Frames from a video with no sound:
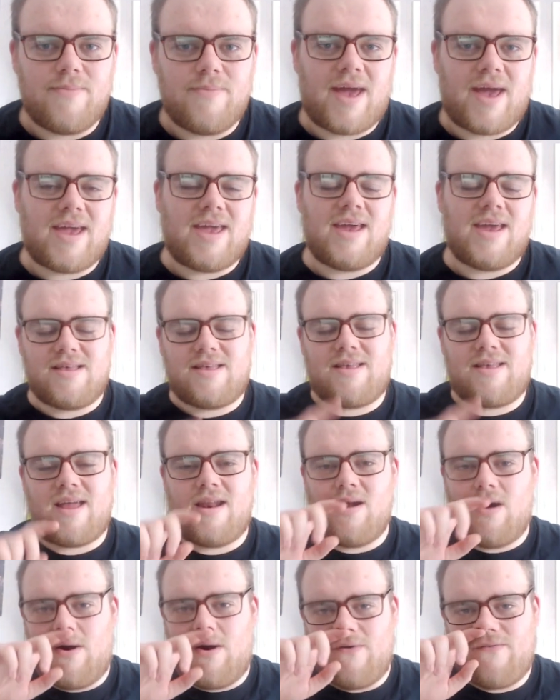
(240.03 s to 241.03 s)
Becky gets
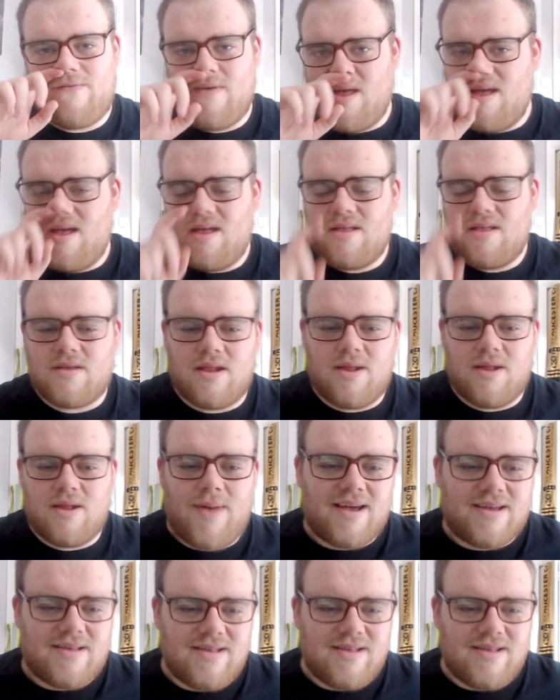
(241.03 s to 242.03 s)
sent off to the
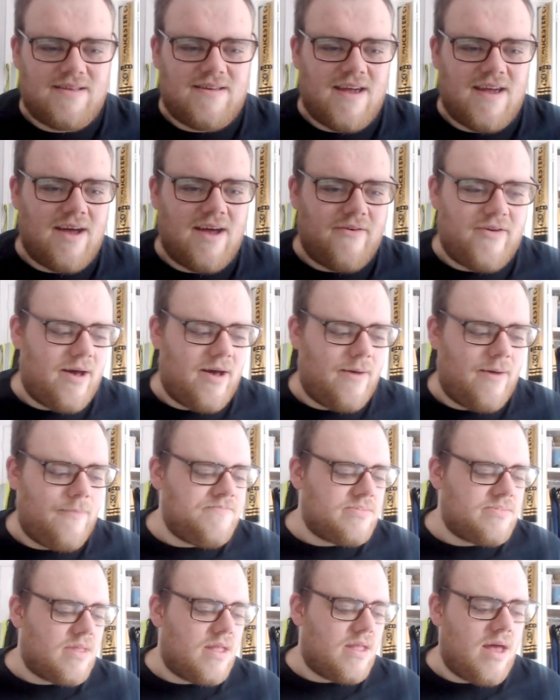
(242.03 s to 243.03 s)
backstage area.
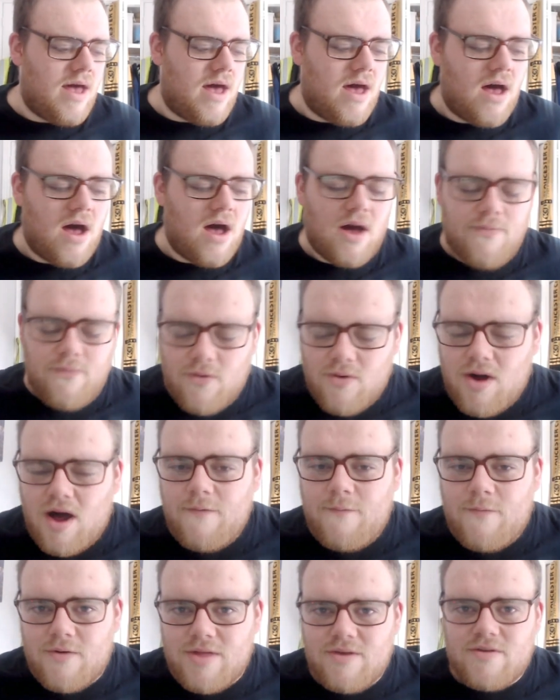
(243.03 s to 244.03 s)
I thought
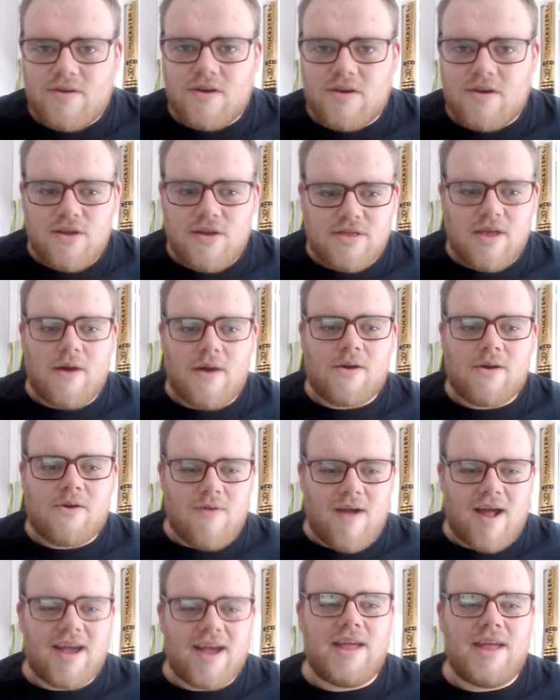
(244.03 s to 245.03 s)
there was a
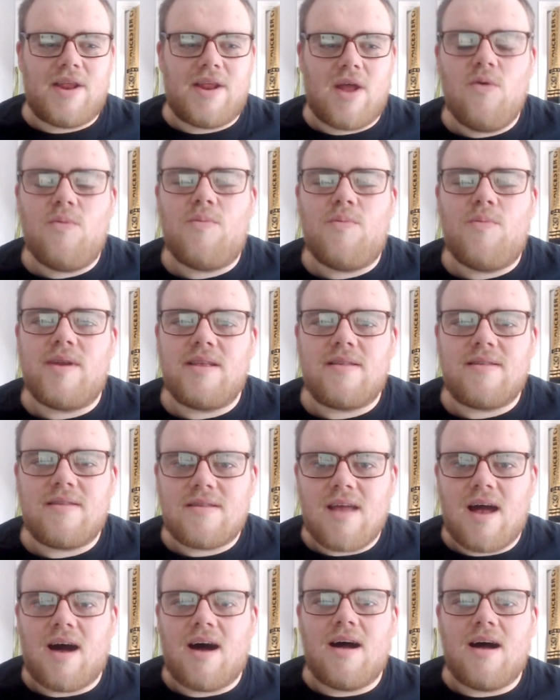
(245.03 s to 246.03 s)
cracking opening
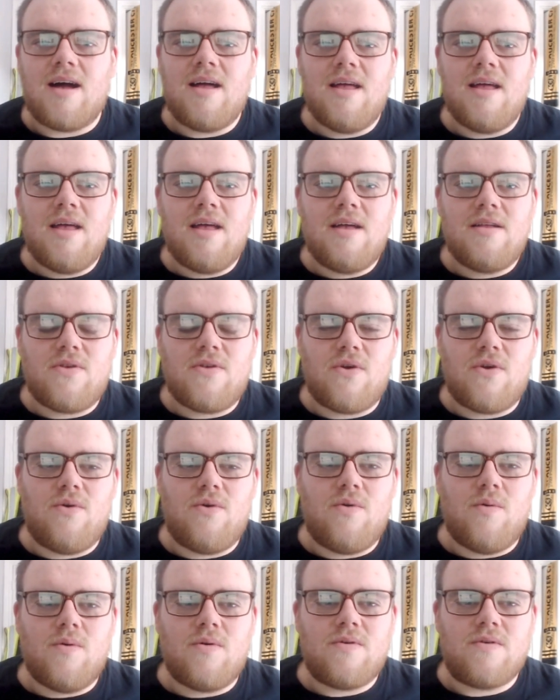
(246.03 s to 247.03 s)
start
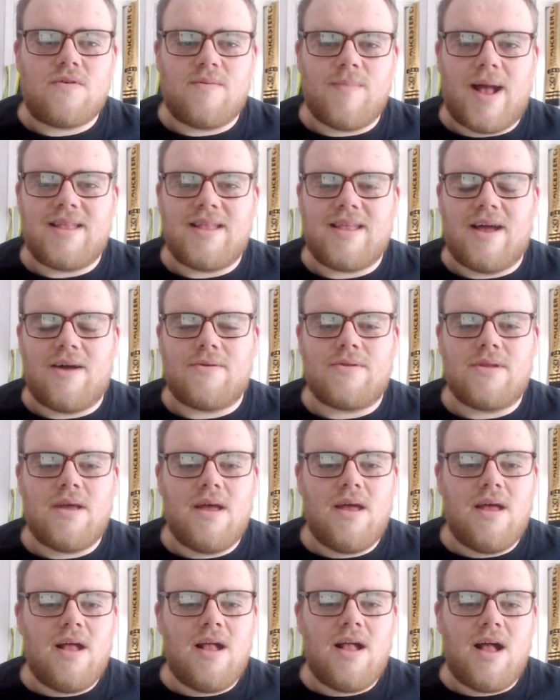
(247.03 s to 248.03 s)
to SmackDown.
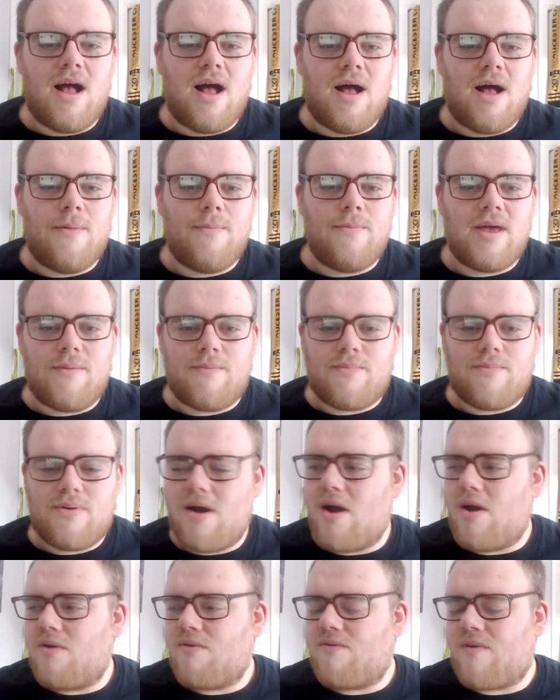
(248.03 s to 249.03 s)
It
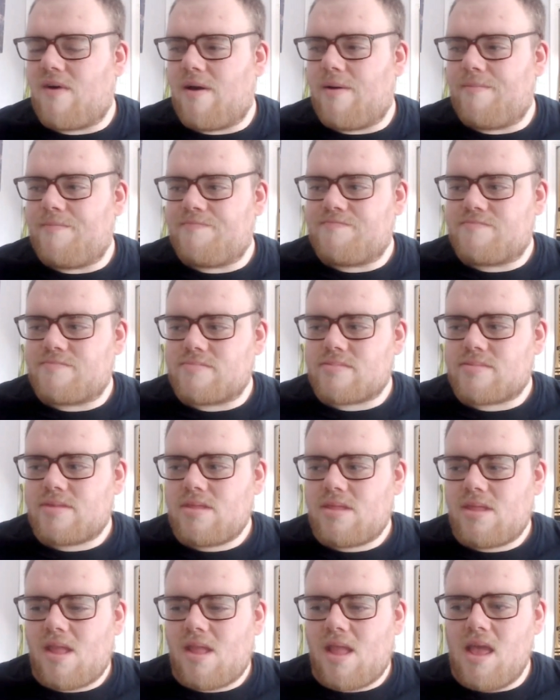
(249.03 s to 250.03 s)
put over
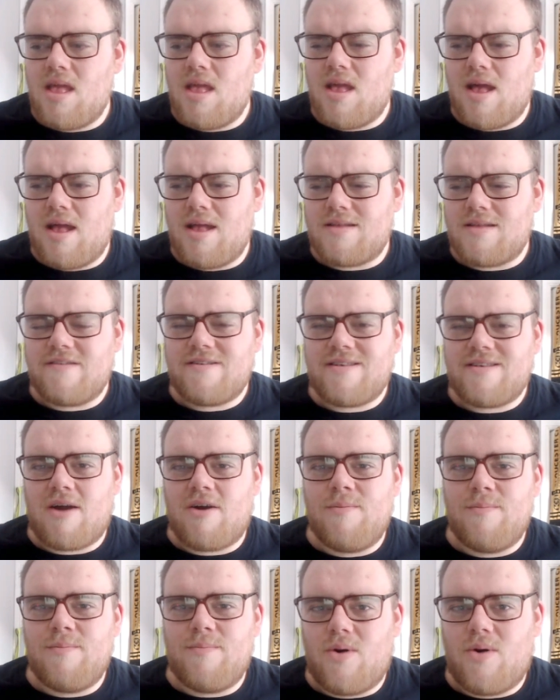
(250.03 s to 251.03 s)
just how
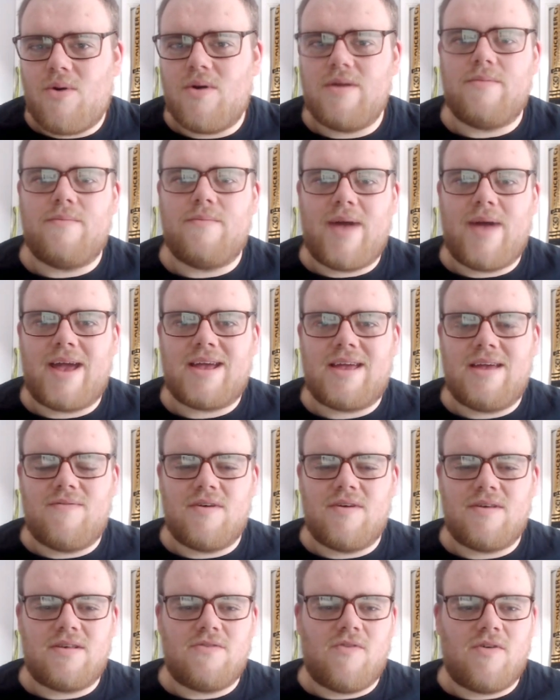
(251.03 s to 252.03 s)
important Becky
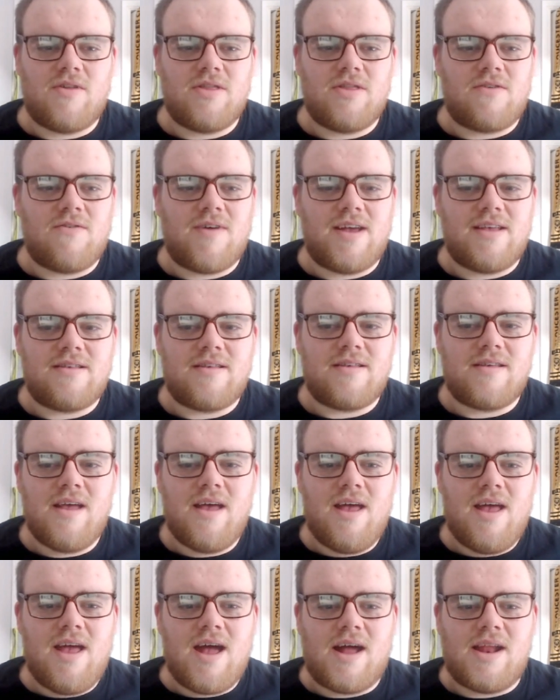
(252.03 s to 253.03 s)
versus Ronda is,
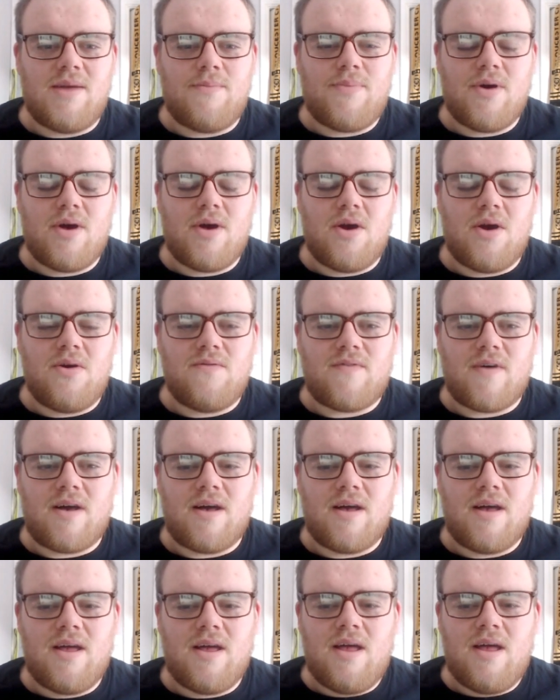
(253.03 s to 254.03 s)
and it put over